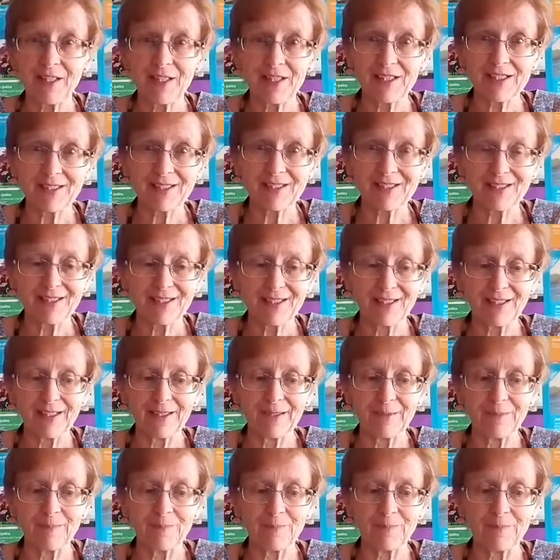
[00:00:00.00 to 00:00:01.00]
that
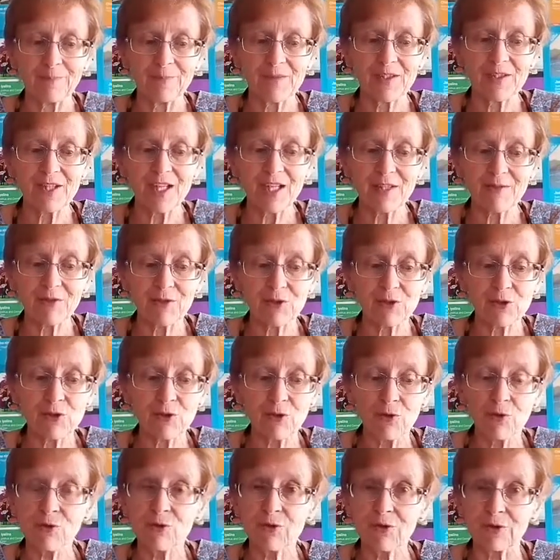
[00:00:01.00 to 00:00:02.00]
Save the
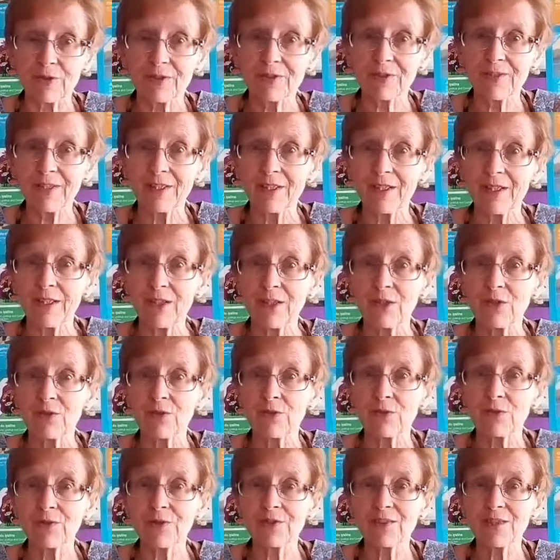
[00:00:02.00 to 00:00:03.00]
Children
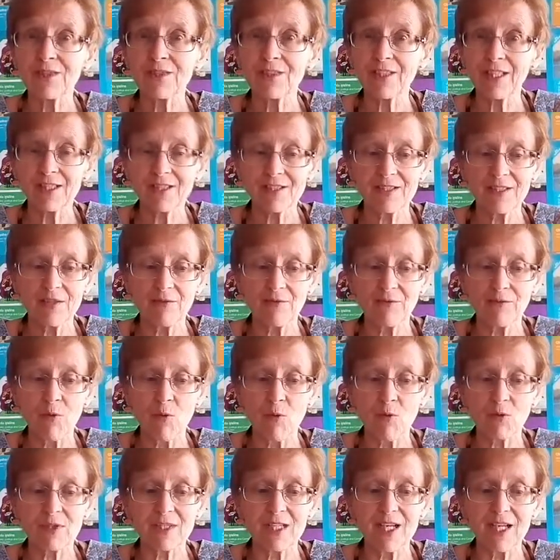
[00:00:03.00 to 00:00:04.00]
used
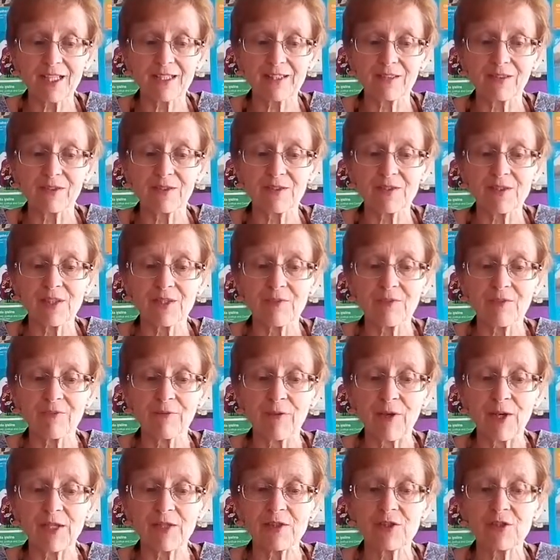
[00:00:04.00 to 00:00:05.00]
64 titles in
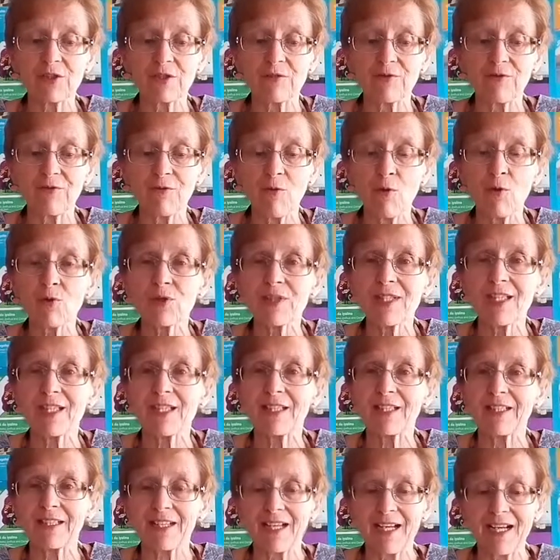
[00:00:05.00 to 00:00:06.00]
French and
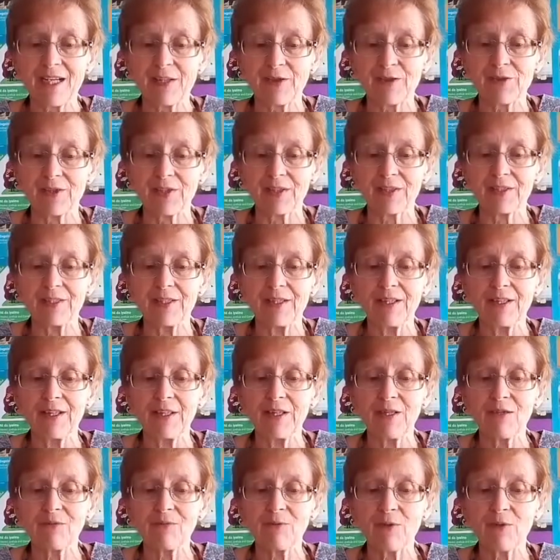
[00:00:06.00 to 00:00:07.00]
14 in Hausa
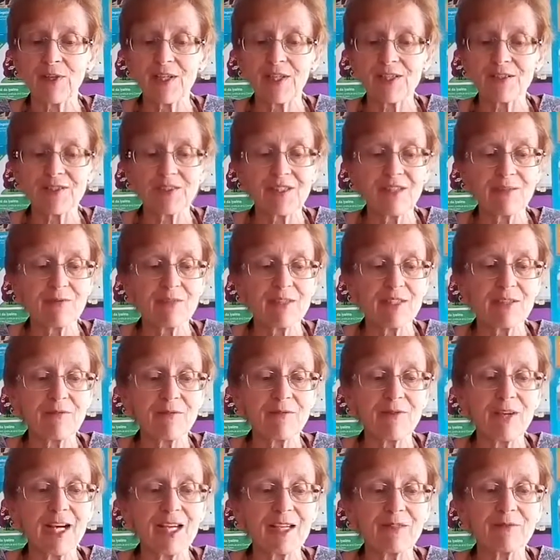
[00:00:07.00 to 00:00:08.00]
for their
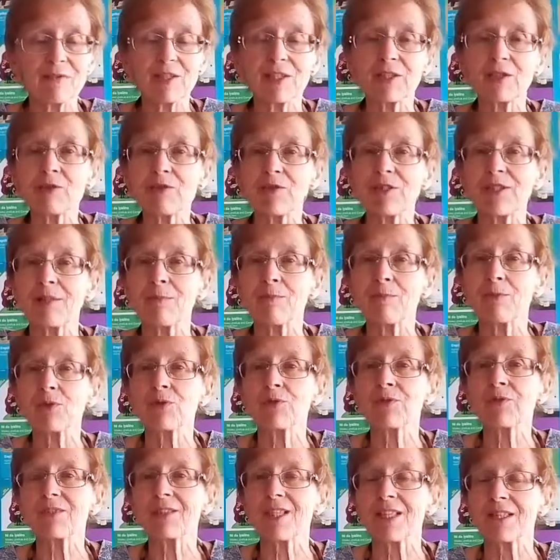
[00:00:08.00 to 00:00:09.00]
75 literacy boost